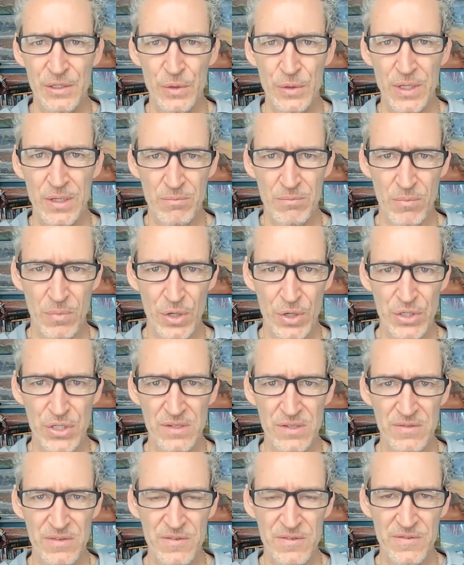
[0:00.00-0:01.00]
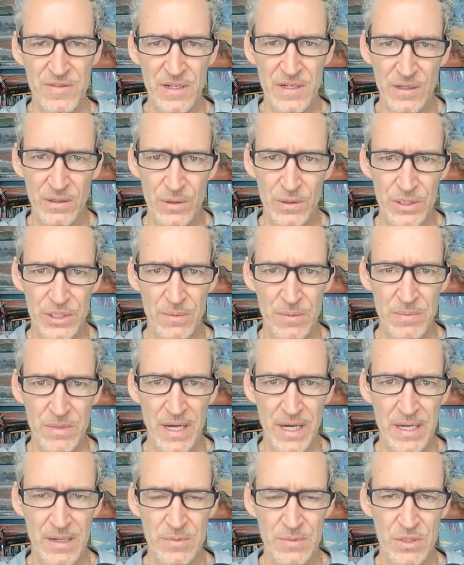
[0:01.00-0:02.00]
You can merchant fulfill or ship
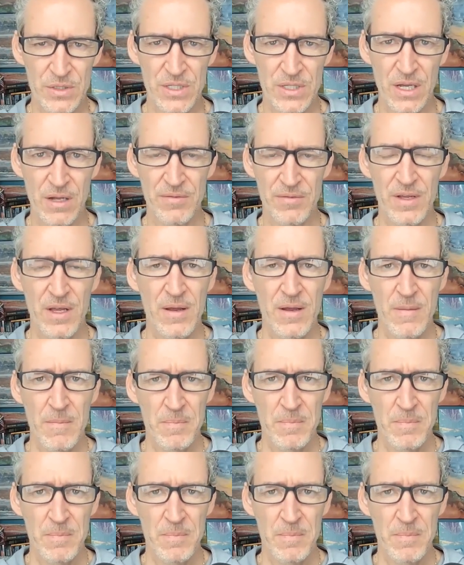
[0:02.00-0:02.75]
the items yourself